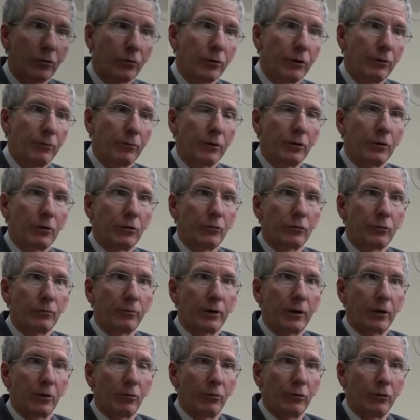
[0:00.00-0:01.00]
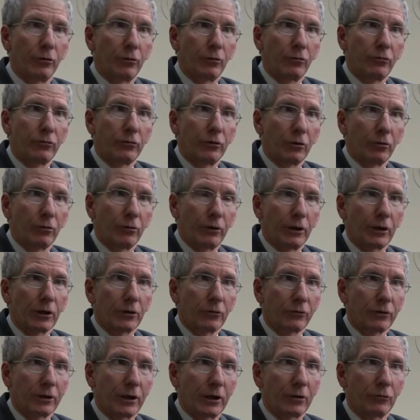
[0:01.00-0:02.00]
Agreement is about reducing
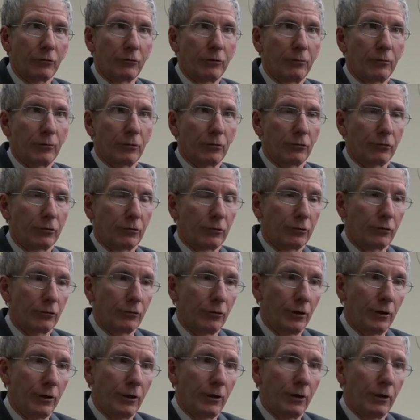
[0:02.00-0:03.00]
greenhouse gas emissions